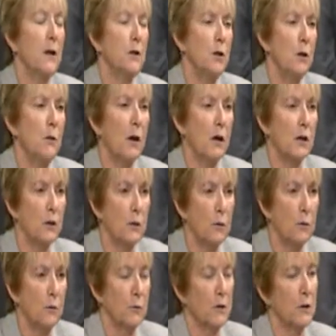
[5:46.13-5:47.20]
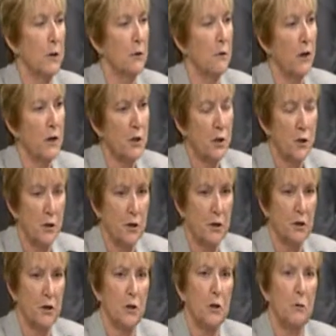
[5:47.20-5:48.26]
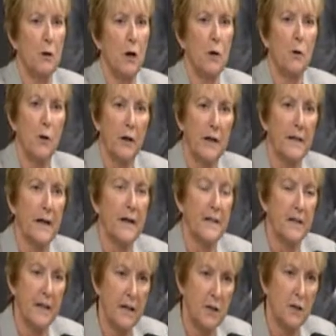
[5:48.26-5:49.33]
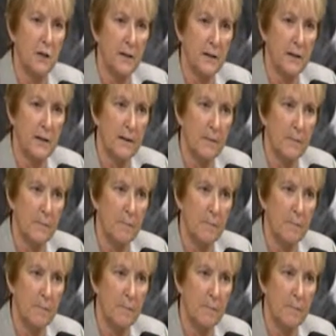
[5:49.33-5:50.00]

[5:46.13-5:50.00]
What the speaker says: to our schools, to our churches, to our organizations.